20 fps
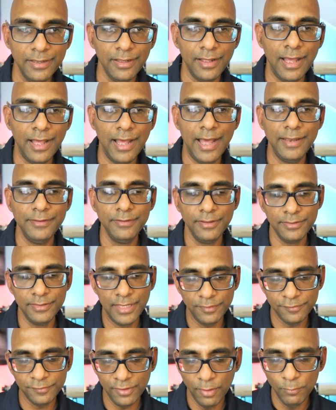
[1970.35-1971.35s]
And
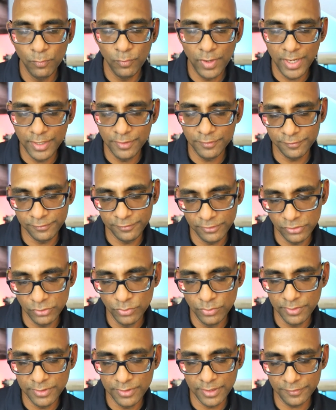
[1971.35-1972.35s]
there are some ways to
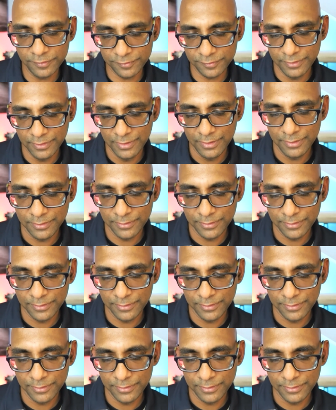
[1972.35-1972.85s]
do this